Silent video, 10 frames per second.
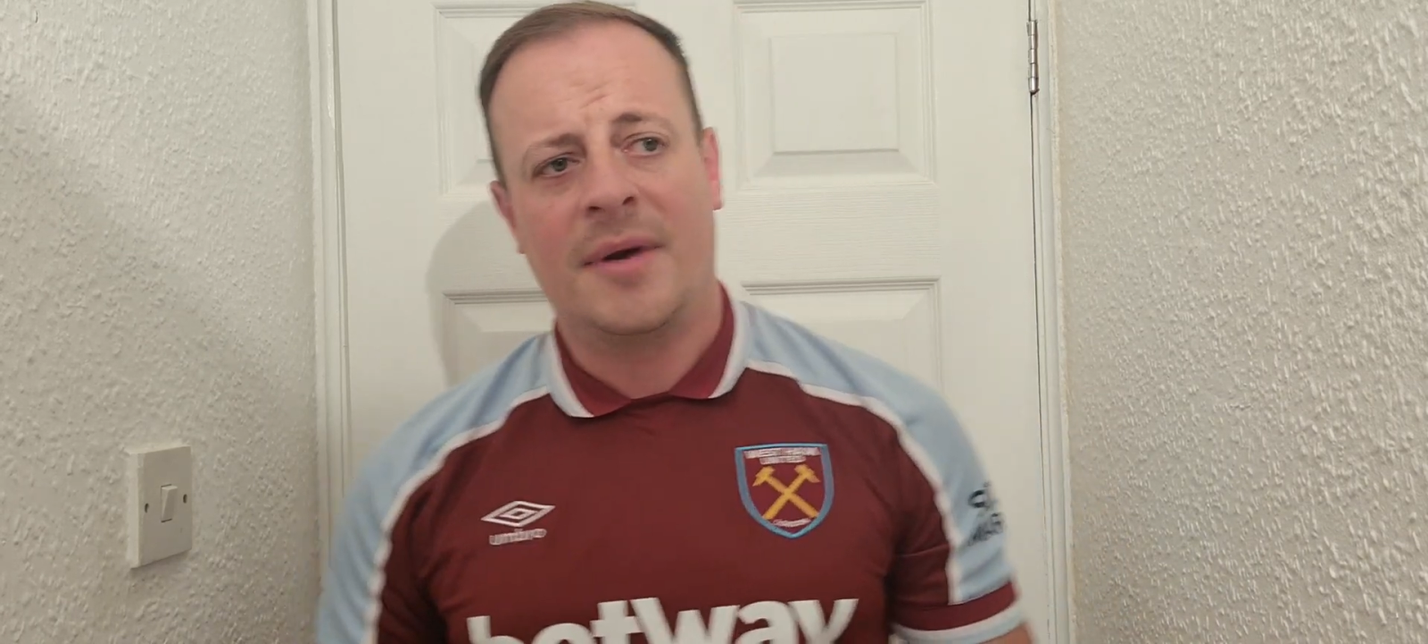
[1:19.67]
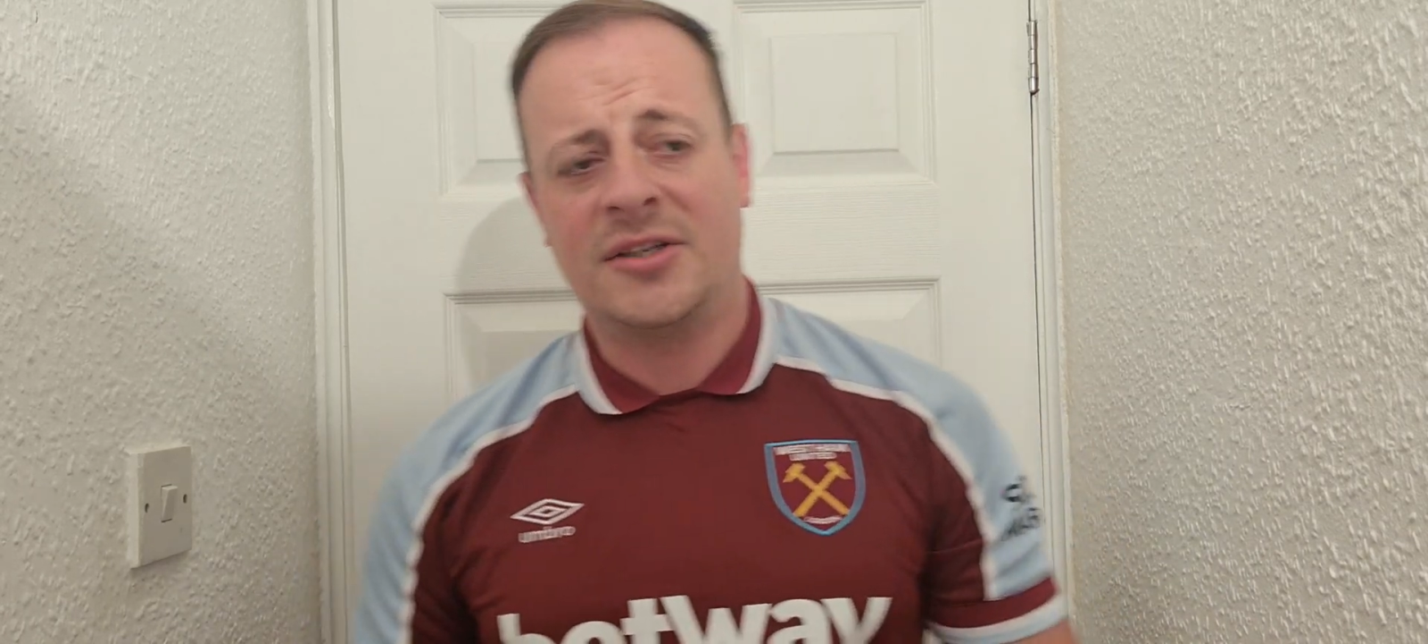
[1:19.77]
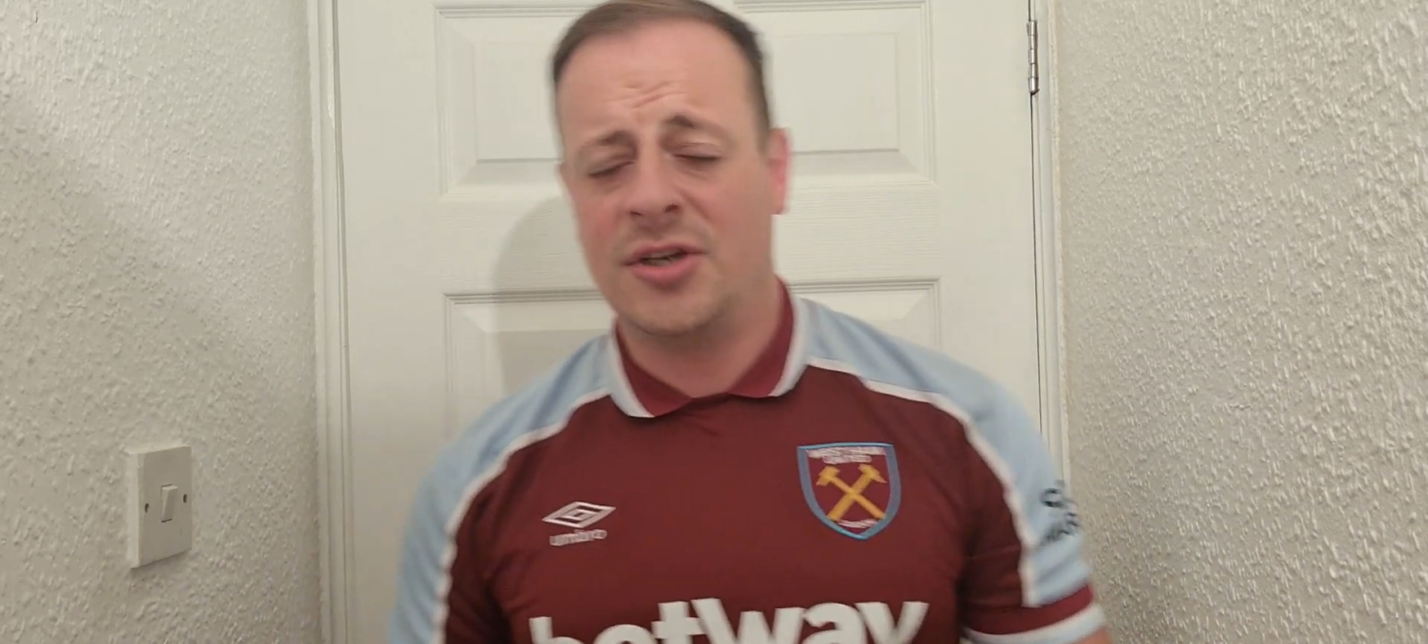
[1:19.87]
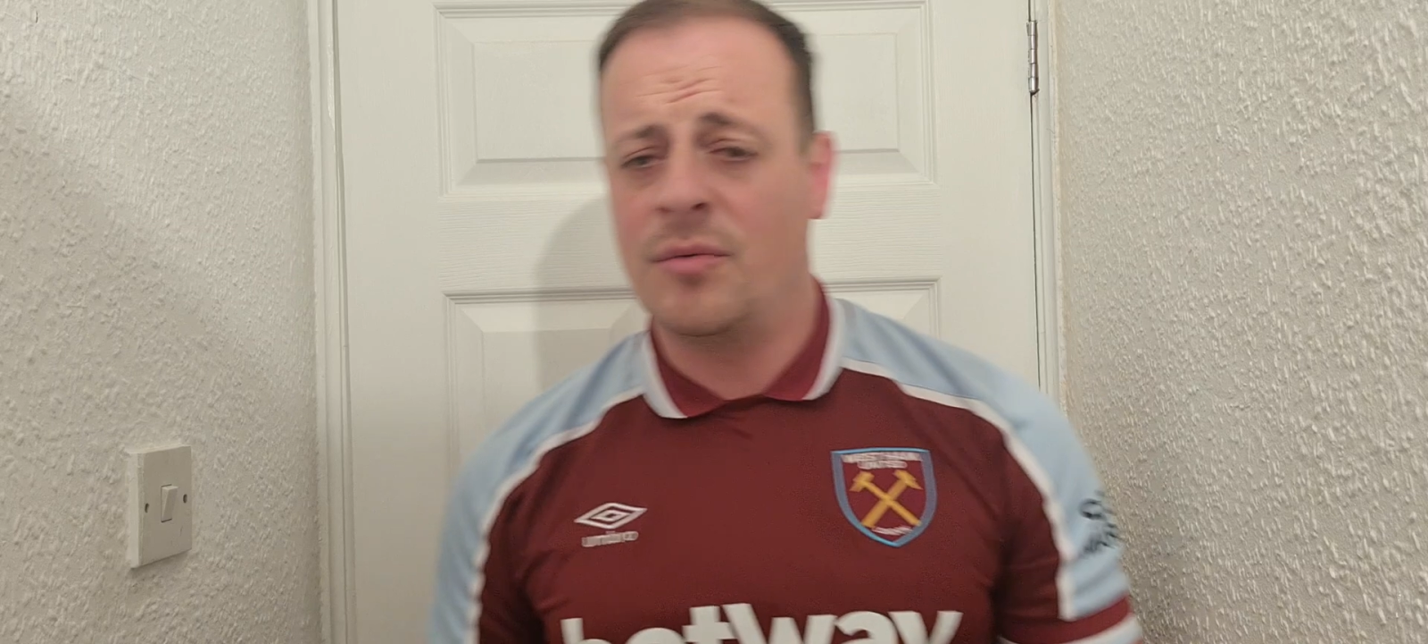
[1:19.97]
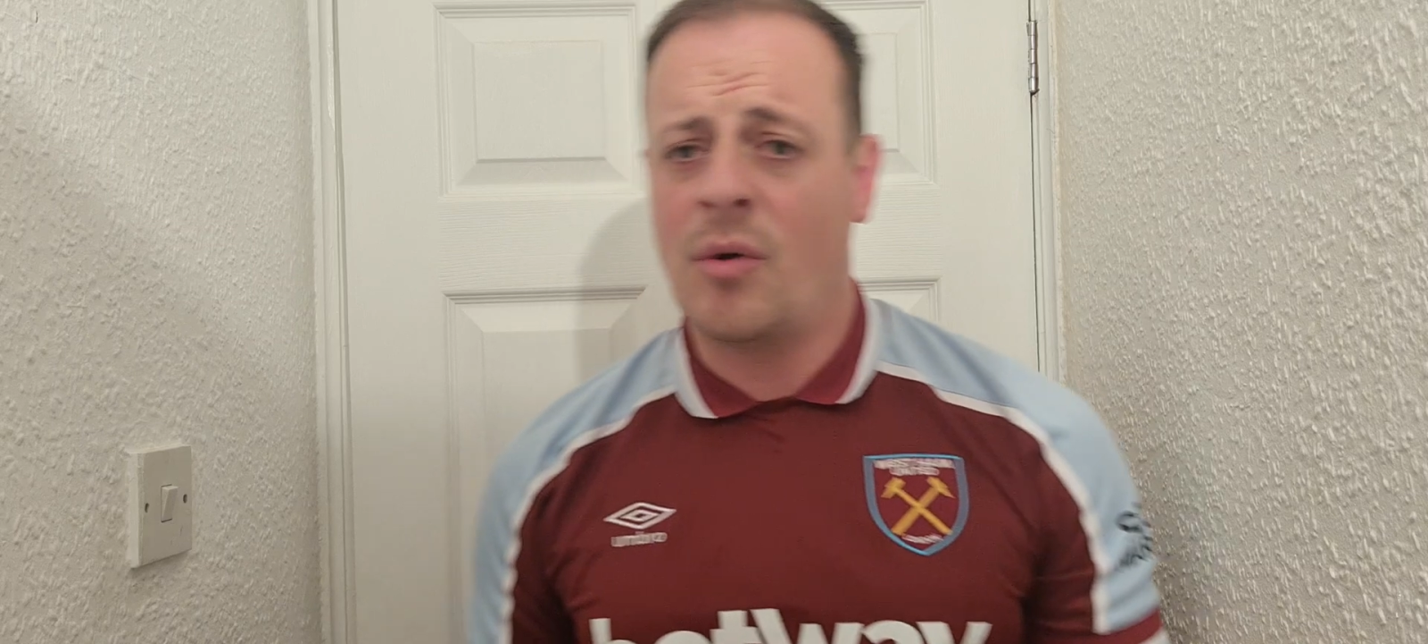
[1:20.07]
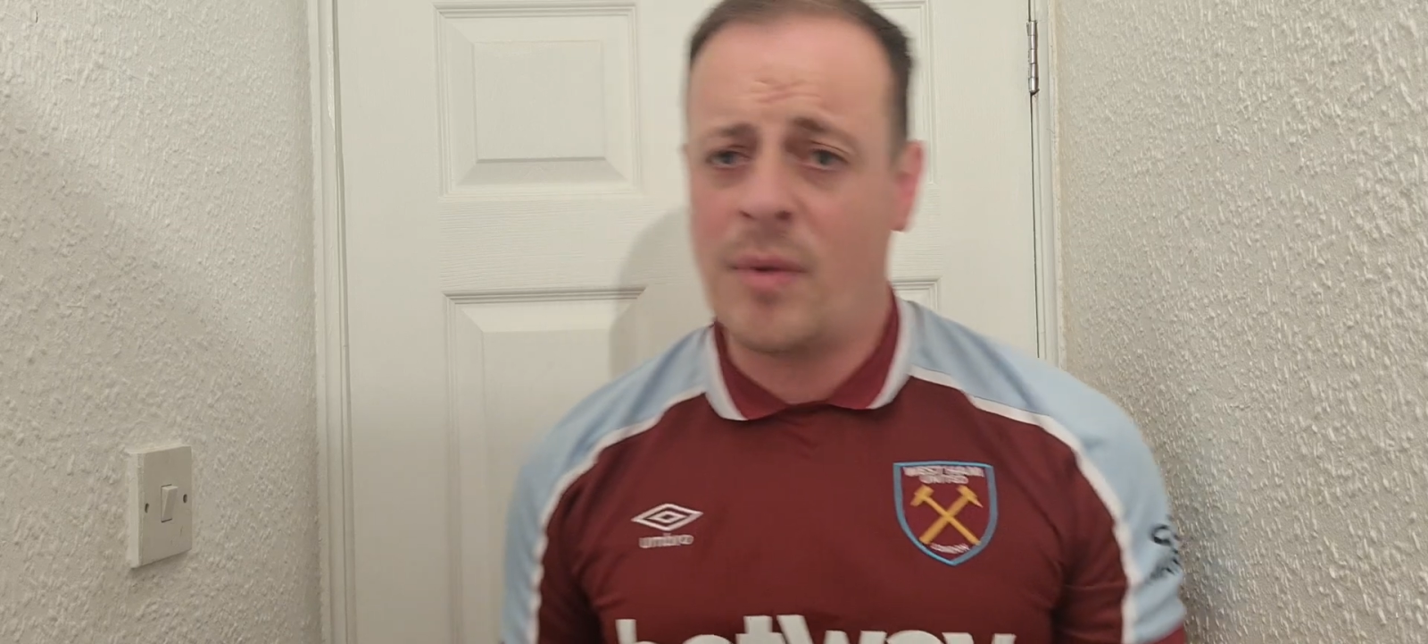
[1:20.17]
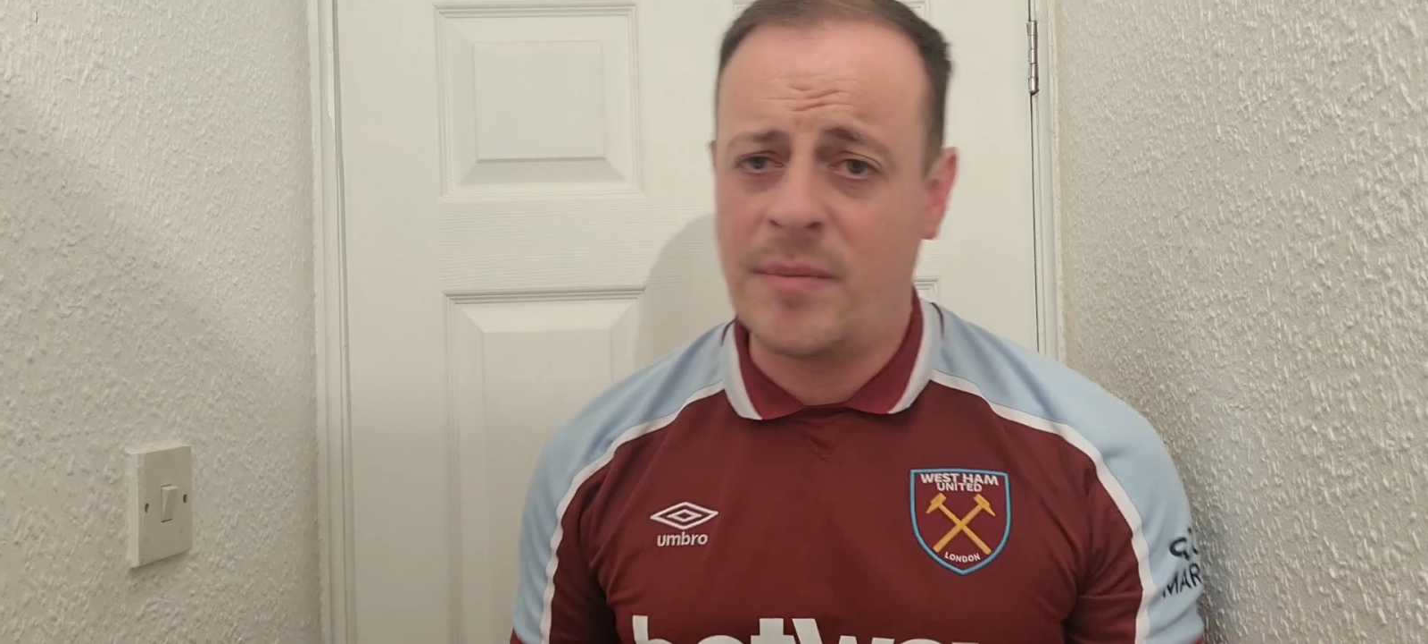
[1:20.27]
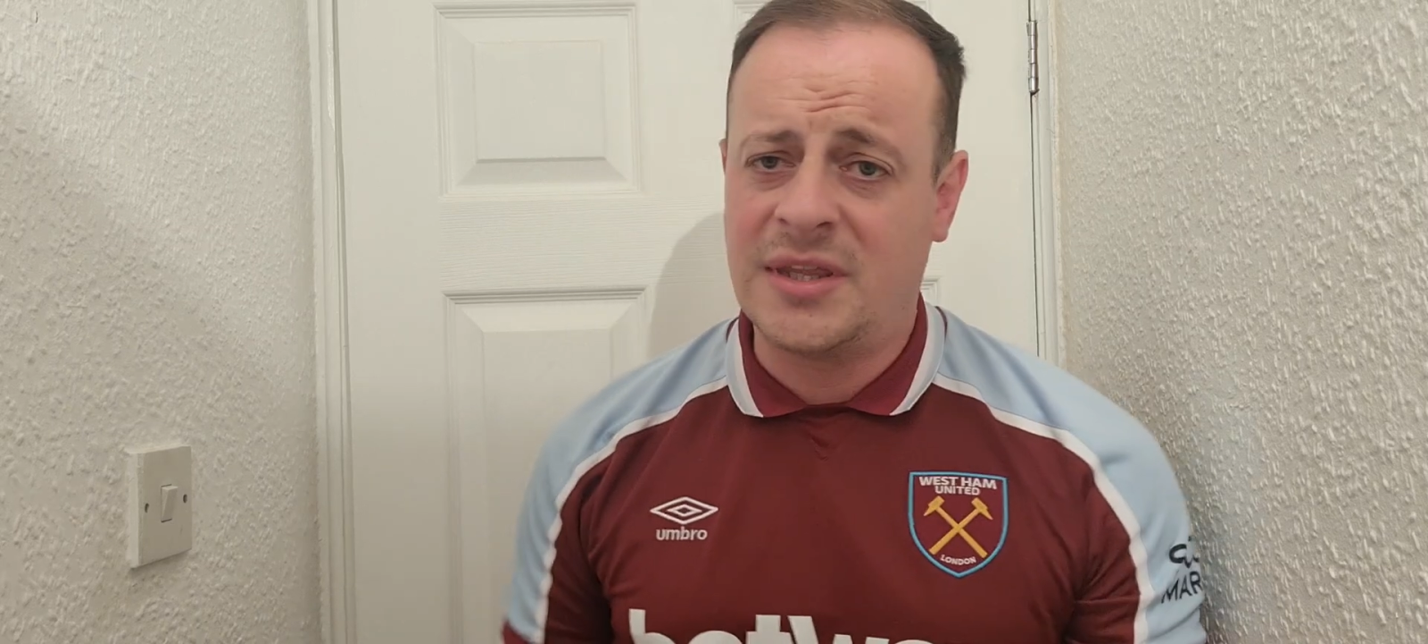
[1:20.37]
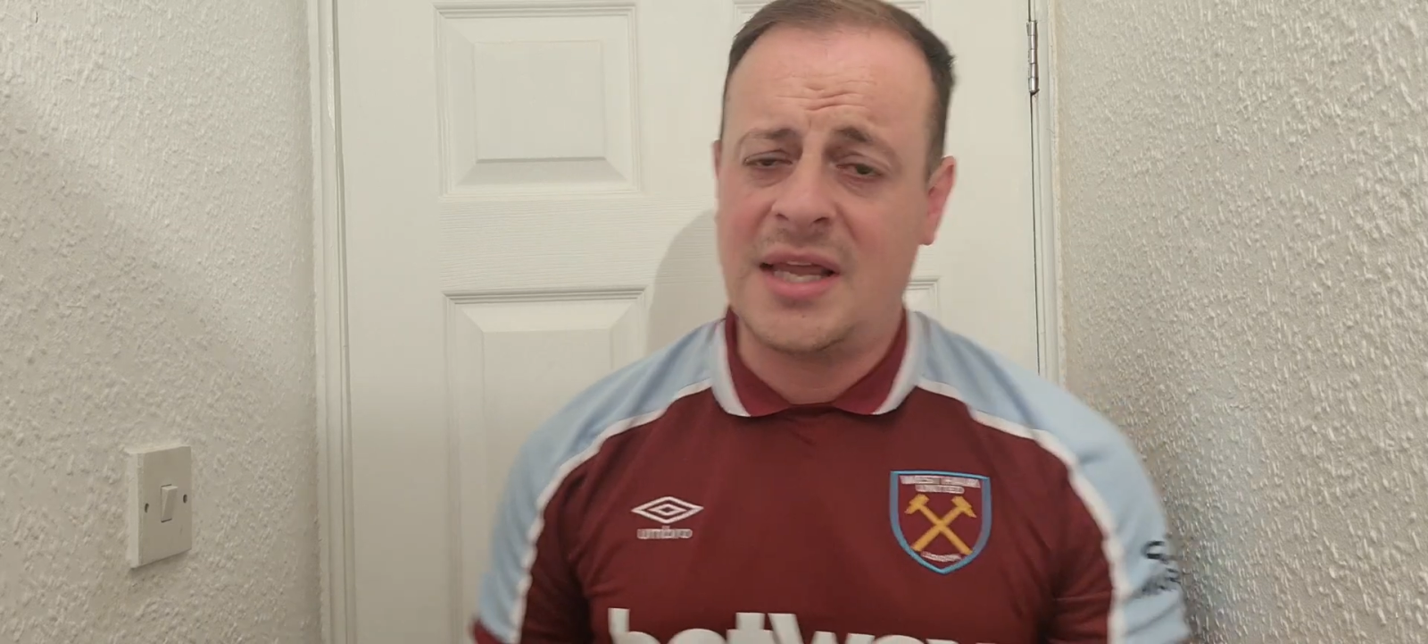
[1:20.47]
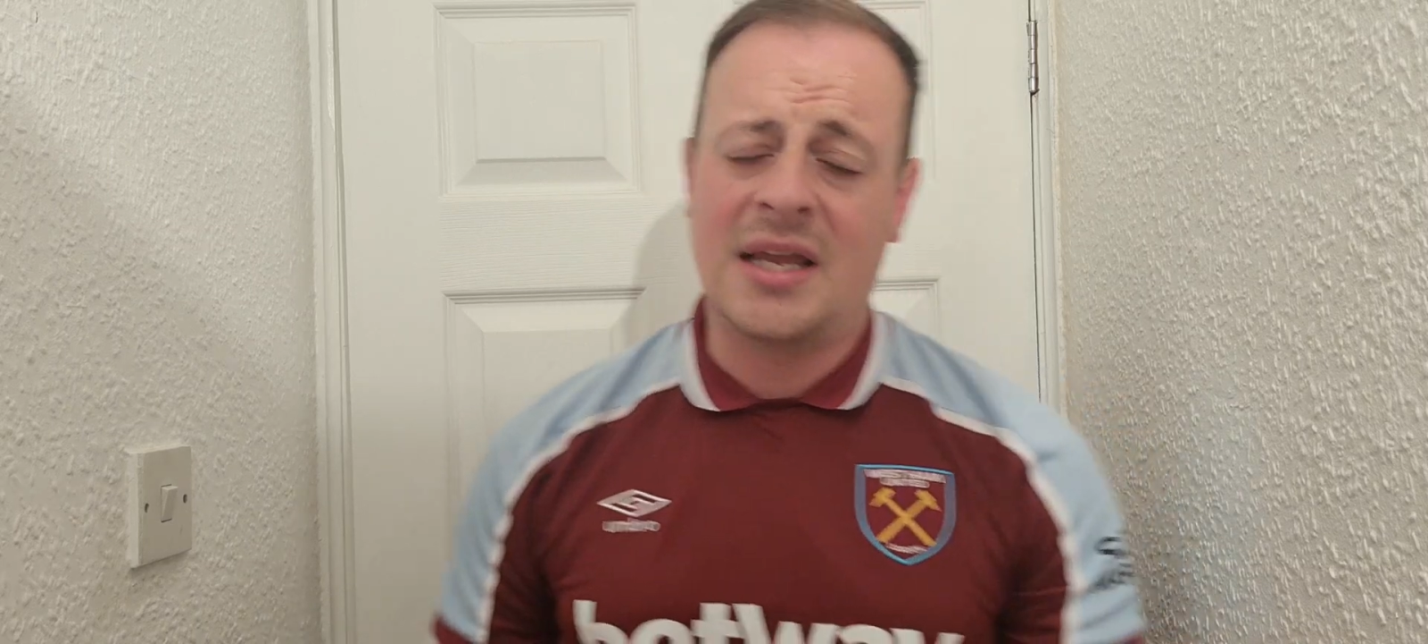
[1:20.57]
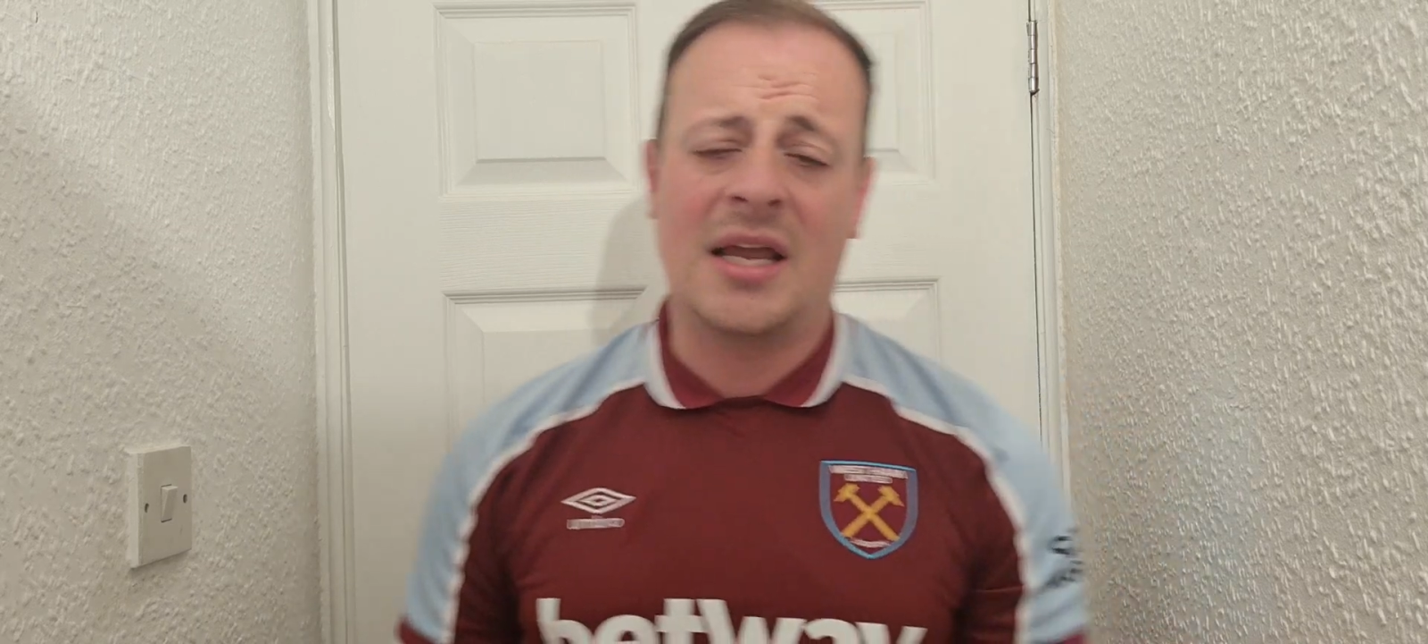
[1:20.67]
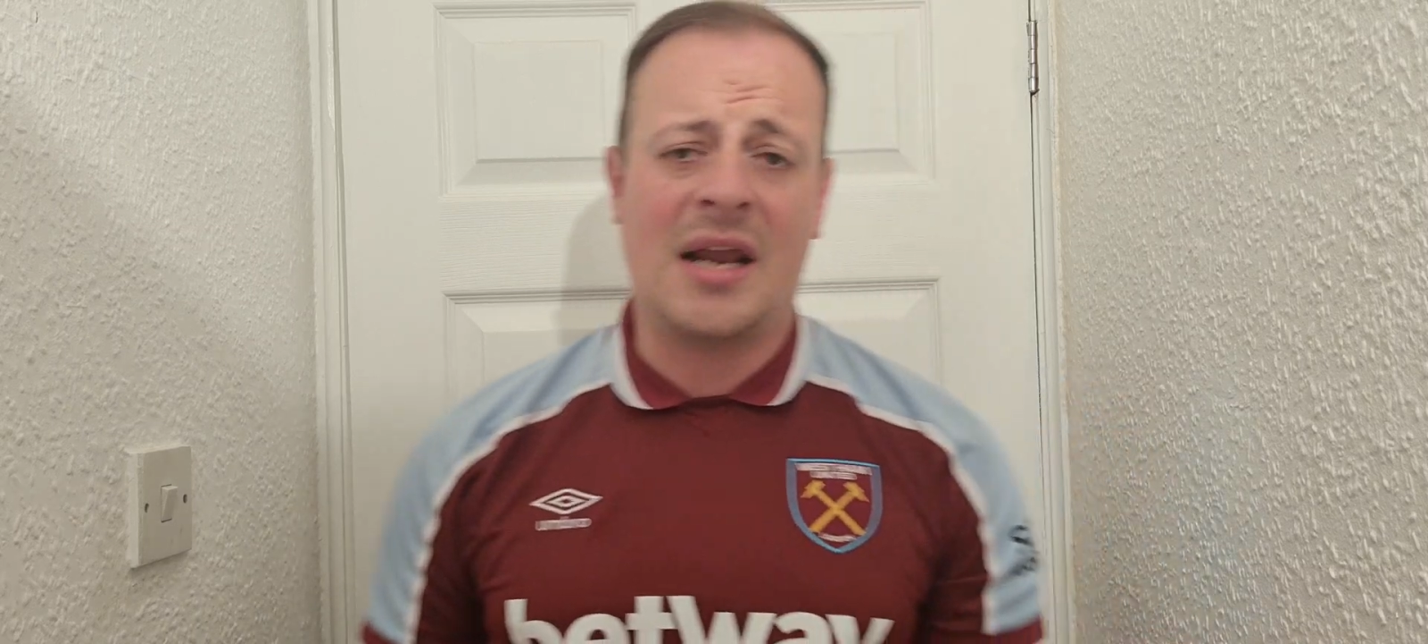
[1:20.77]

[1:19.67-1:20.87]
But I tell you what, when we did